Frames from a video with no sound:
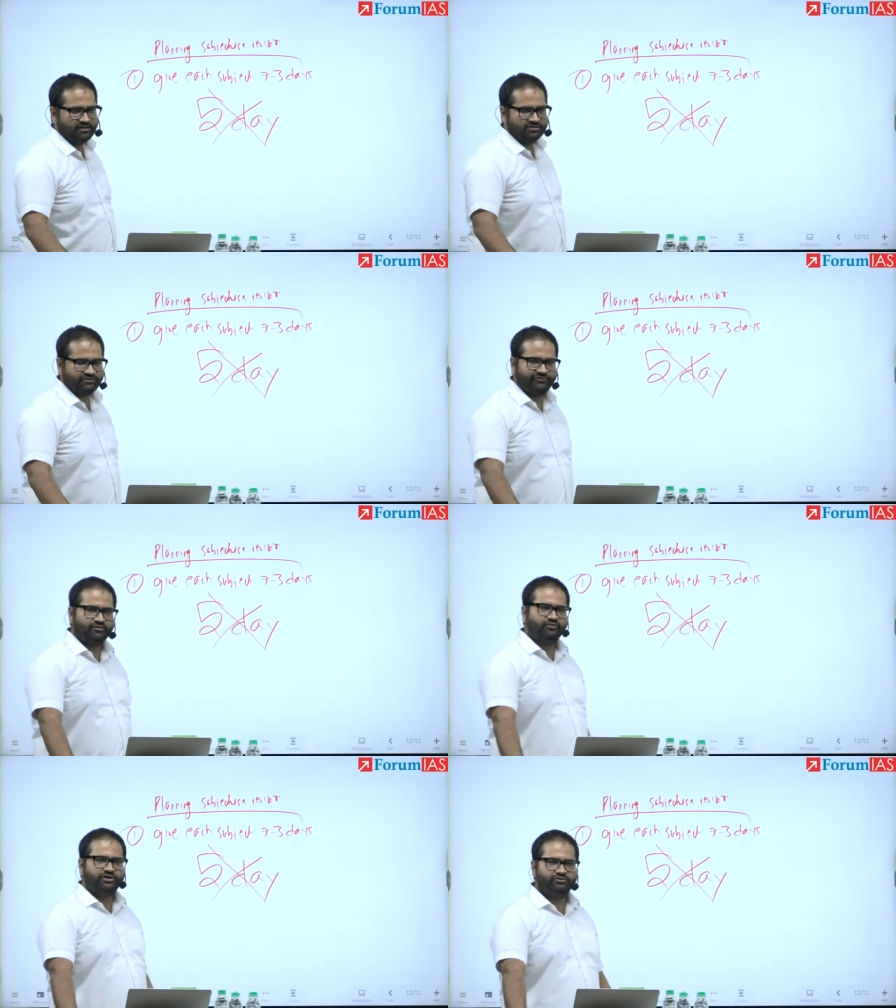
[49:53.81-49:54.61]
So if you're
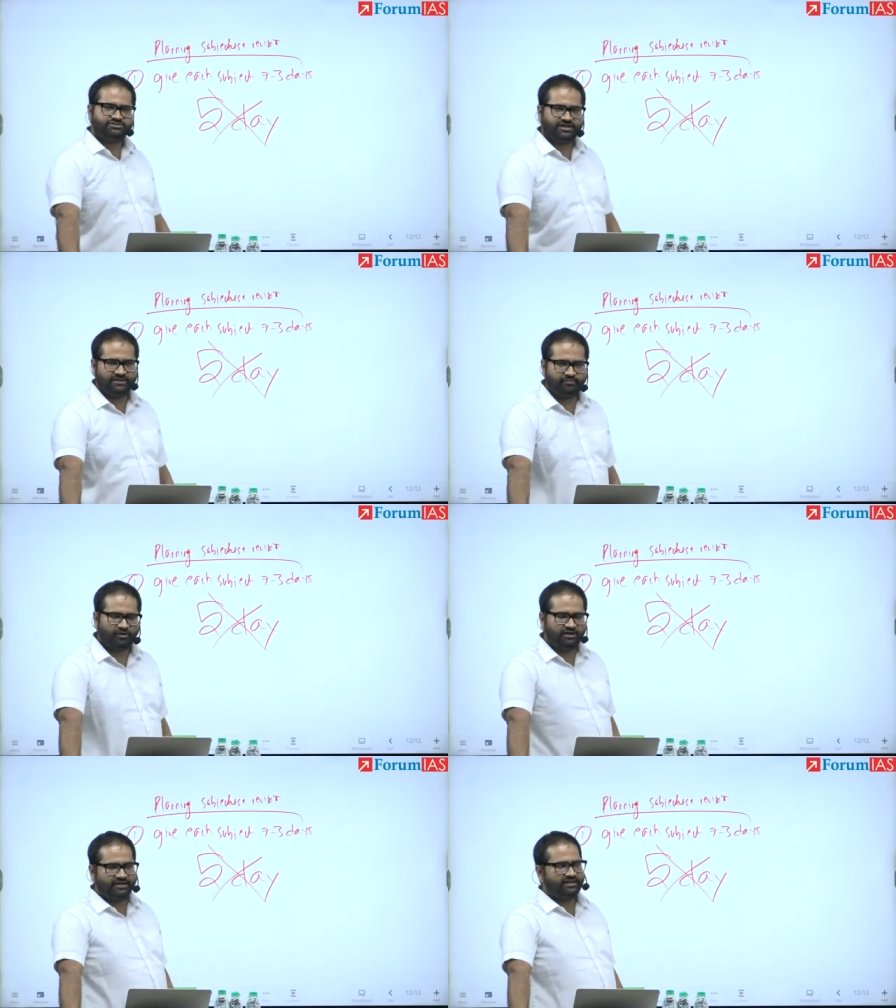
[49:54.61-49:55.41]
going to study
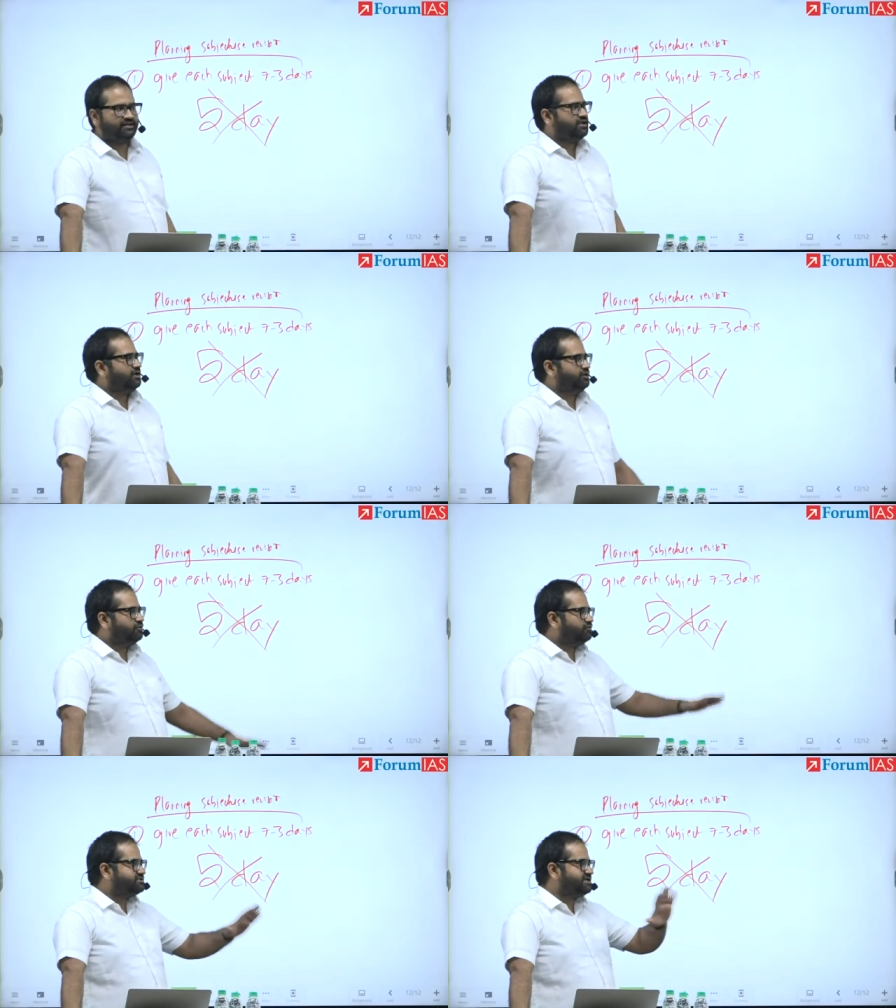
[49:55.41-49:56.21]
polity,
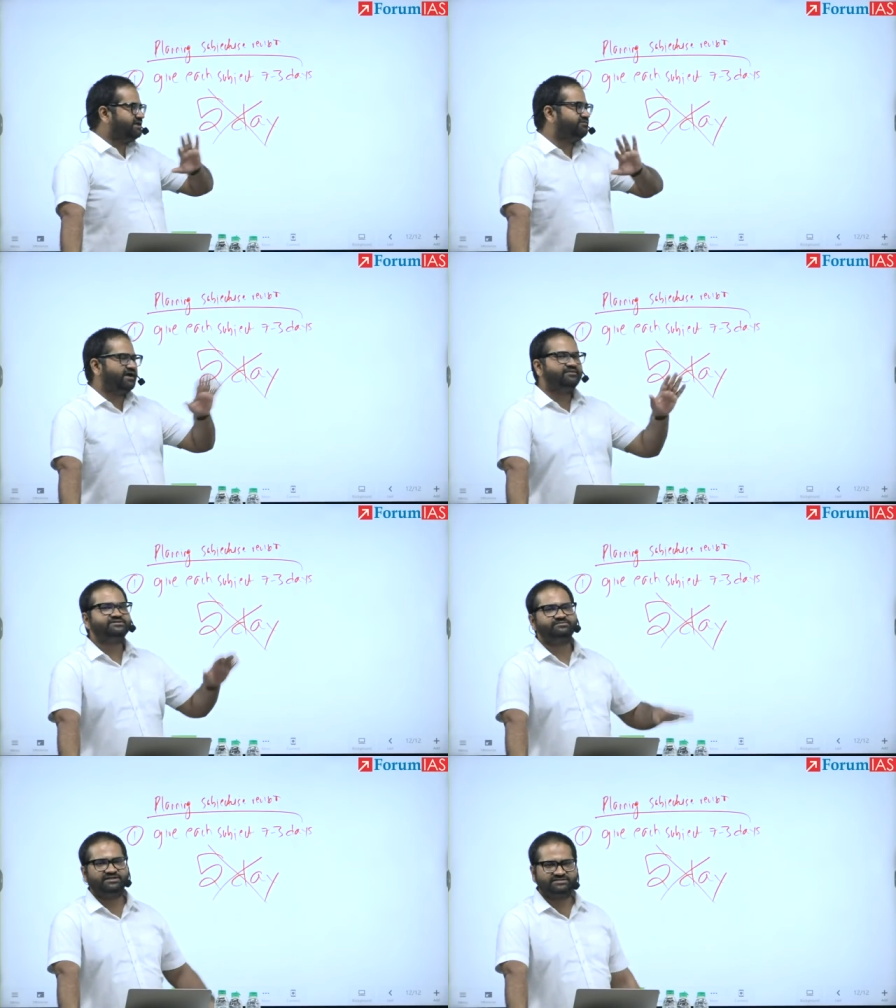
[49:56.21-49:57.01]
don't study 5
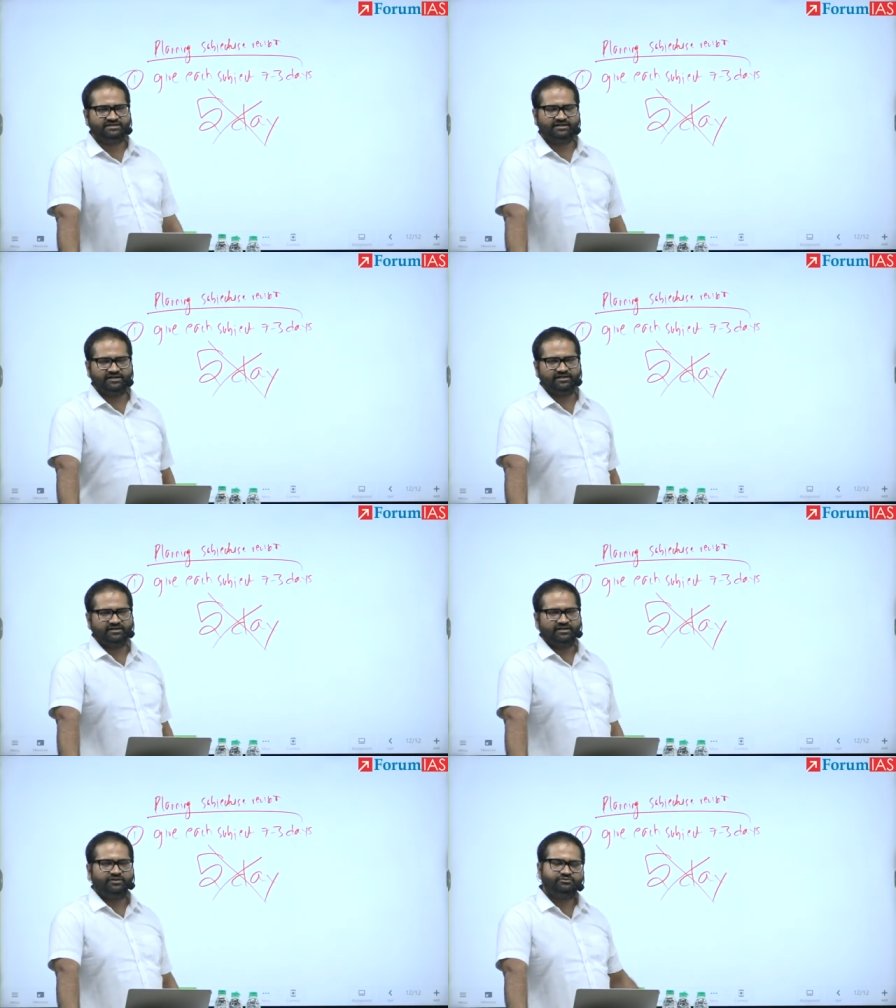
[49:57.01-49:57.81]
subjects in a day.
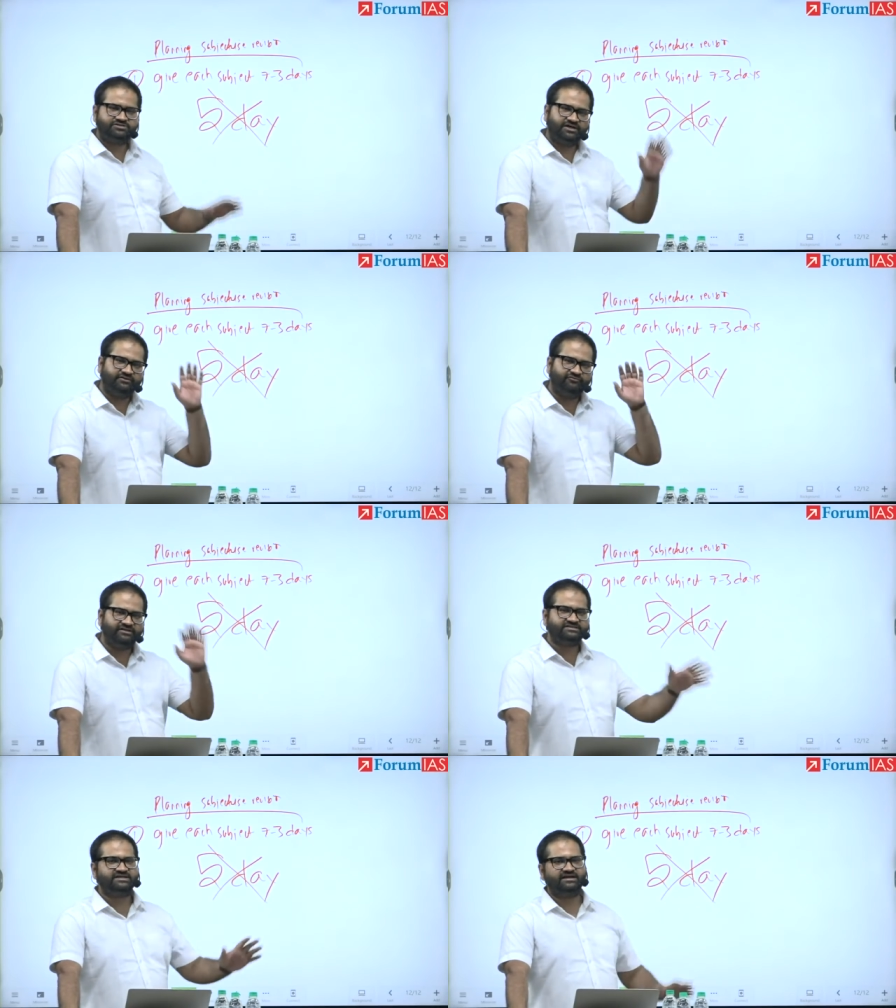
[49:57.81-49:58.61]
You study
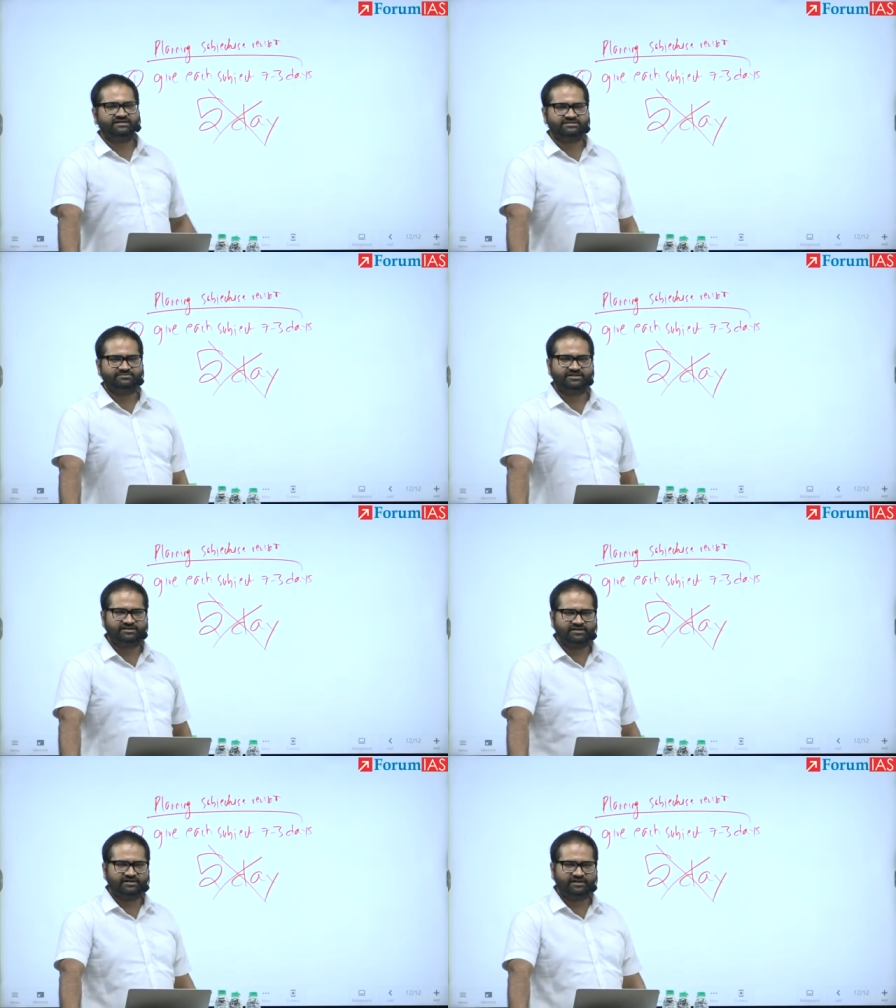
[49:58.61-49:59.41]
one static subject
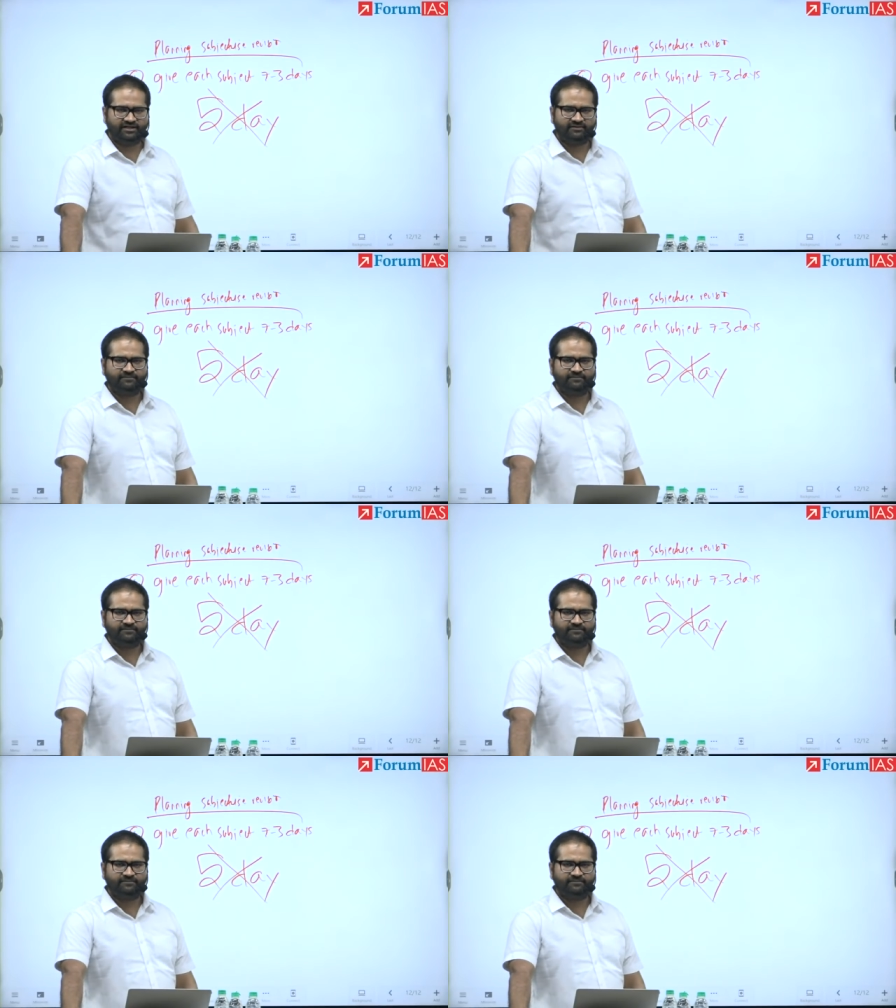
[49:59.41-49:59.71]
in a day.